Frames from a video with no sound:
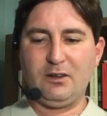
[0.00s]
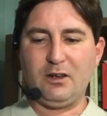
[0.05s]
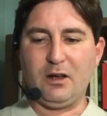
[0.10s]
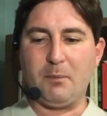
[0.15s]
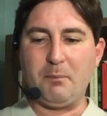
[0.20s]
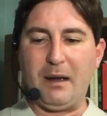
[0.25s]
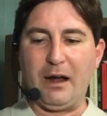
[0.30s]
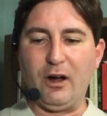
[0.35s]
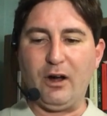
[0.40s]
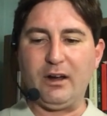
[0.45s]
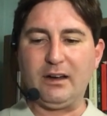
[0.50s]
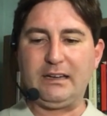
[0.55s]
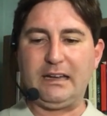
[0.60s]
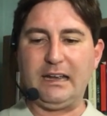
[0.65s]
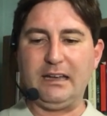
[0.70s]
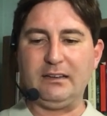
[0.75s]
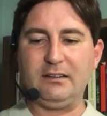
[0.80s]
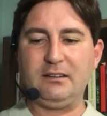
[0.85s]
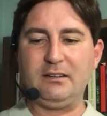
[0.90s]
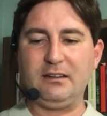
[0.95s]

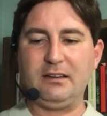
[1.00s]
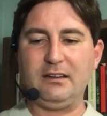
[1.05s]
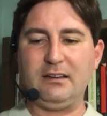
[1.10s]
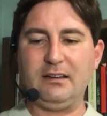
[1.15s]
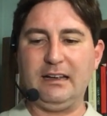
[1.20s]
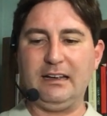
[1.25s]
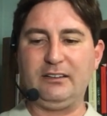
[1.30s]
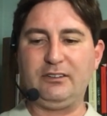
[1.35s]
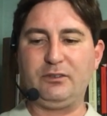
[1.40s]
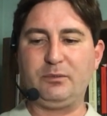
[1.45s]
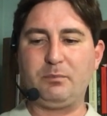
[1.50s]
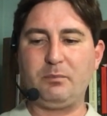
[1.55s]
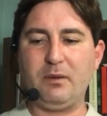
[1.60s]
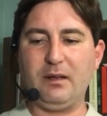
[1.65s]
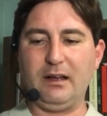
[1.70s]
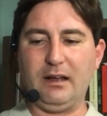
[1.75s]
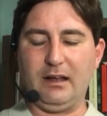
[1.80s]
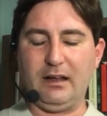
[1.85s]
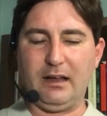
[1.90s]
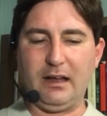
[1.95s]
American,
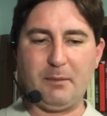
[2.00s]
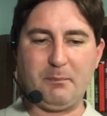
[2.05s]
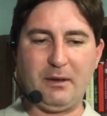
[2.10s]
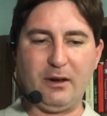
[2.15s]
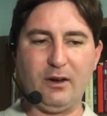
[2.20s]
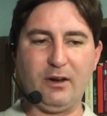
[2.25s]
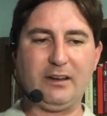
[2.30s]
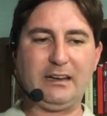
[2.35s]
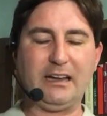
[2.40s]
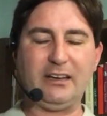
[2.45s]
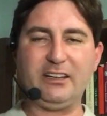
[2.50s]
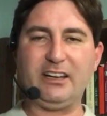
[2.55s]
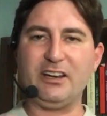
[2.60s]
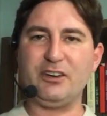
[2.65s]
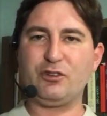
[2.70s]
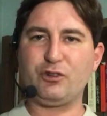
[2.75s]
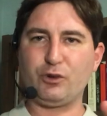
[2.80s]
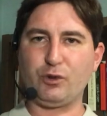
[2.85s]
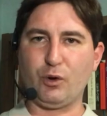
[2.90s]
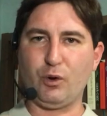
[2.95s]
uh, American
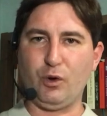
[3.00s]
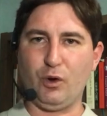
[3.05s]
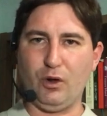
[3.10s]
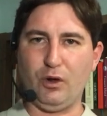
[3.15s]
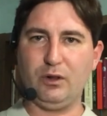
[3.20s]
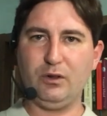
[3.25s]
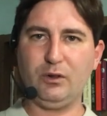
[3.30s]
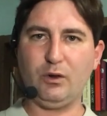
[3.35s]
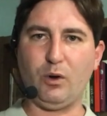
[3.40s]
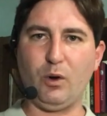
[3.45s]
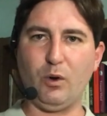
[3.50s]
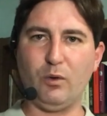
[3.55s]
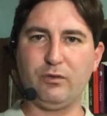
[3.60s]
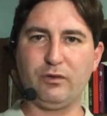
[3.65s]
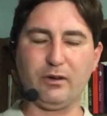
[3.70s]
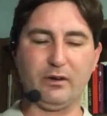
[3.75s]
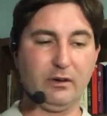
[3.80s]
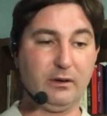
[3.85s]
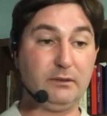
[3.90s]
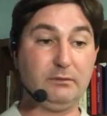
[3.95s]
control
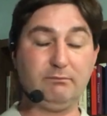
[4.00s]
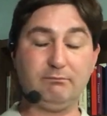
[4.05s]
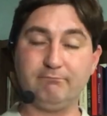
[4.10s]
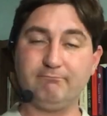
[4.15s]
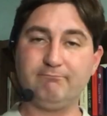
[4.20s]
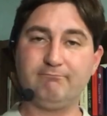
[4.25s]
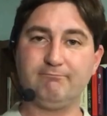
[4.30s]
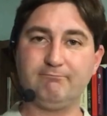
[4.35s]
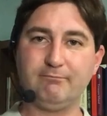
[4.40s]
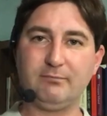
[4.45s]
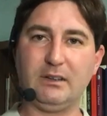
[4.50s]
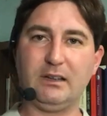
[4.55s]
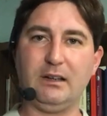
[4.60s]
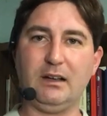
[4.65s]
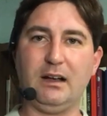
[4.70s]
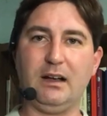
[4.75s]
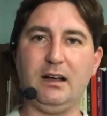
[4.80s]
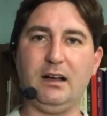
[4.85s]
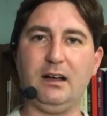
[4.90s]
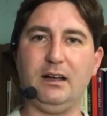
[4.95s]
over
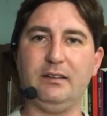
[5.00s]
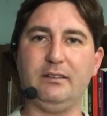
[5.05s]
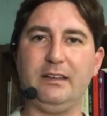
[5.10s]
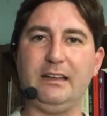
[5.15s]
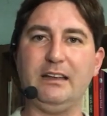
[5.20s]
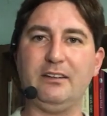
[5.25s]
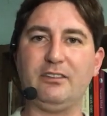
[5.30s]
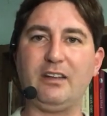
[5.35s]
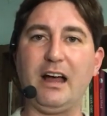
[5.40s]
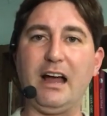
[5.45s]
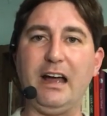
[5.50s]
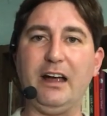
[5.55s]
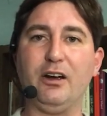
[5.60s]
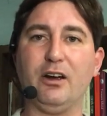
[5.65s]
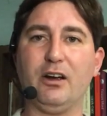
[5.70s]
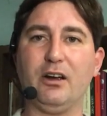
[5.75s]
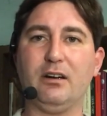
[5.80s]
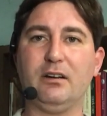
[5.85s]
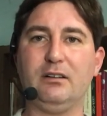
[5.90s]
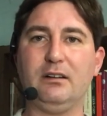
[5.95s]
uh, the
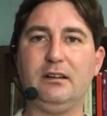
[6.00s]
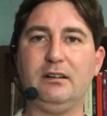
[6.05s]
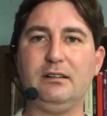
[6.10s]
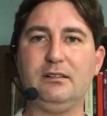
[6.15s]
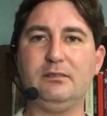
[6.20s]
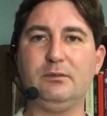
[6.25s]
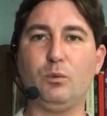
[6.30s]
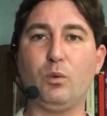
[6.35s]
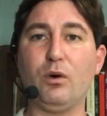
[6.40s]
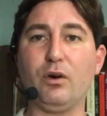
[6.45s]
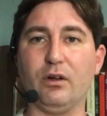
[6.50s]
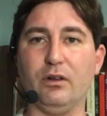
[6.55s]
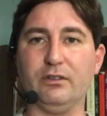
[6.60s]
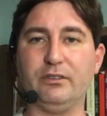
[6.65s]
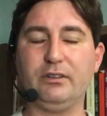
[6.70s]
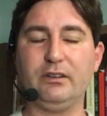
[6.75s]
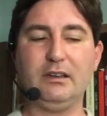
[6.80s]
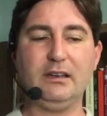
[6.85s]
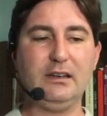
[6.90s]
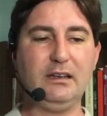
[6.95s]
entire
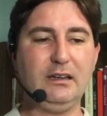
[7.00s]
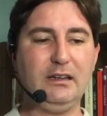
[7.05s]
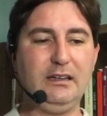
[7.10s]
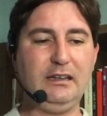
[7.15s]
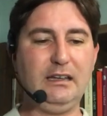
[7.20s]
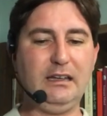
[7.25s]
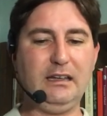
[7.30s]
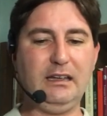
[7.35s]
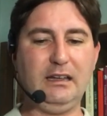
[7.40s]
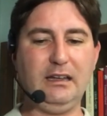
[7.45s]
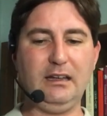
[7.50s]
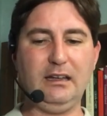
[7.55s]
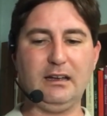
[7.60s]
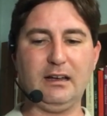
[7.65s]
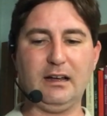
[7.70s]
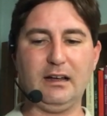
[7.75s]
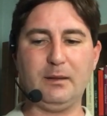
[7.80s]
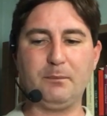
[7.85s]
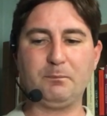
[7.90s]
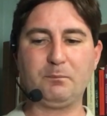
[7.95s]
world. He,
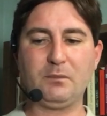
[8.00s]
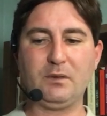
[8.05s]
um,